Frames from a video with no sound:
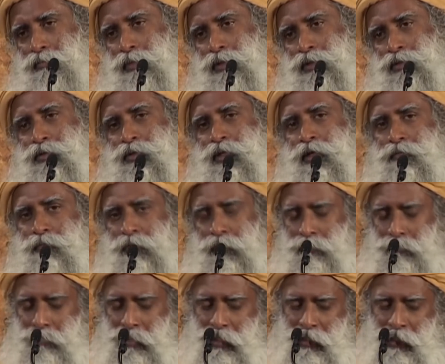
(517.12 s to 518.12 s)
But today
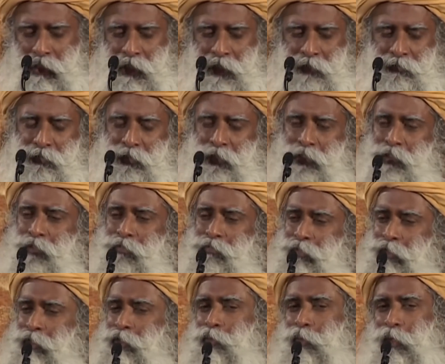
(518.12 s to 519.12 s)
we've made life in a
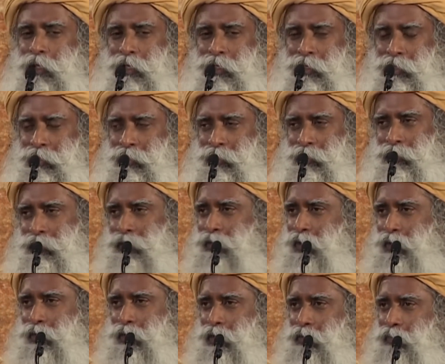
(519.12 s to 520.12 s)
different way.
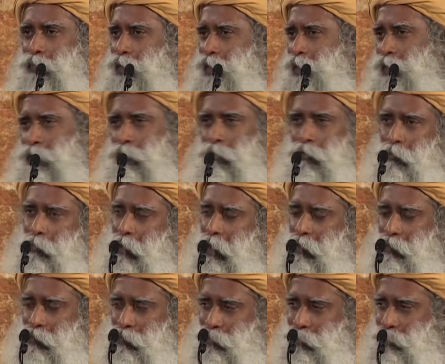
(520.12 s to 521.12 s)
Not that we can go
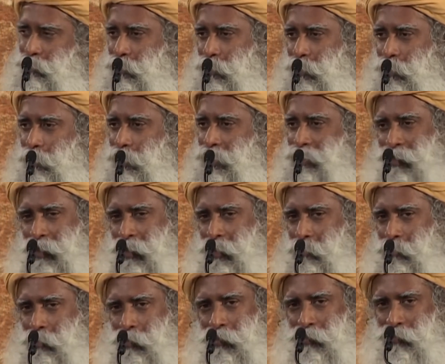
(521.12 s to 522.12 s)
back to those old ways
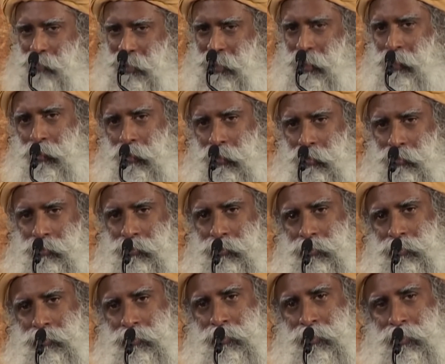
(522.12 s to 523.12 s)
anymore, we cannot.
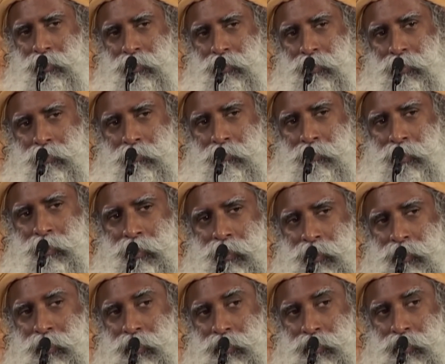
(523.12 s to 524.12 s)
But
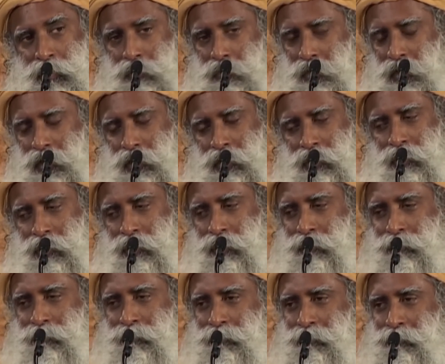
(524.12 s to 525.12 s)
that doesn't
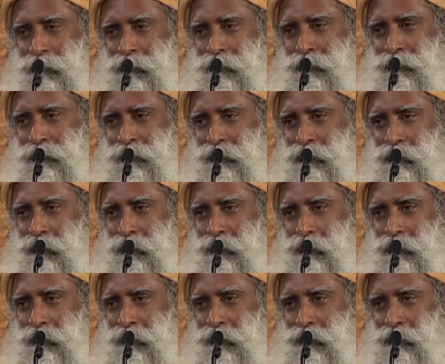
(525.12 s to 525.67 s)
mean